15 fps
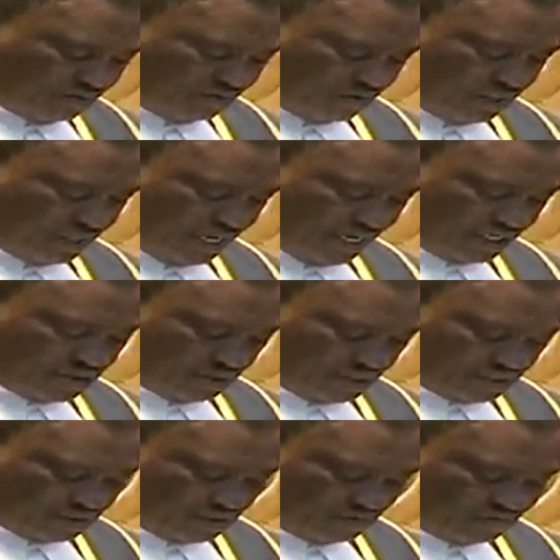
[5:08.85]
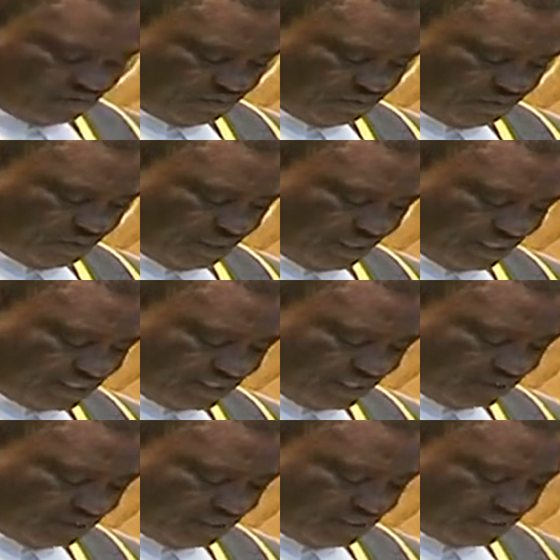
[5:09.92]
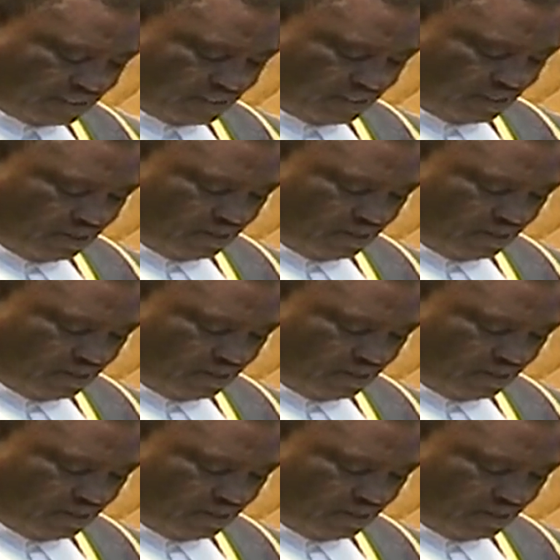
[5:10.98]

for the accuracy of their statements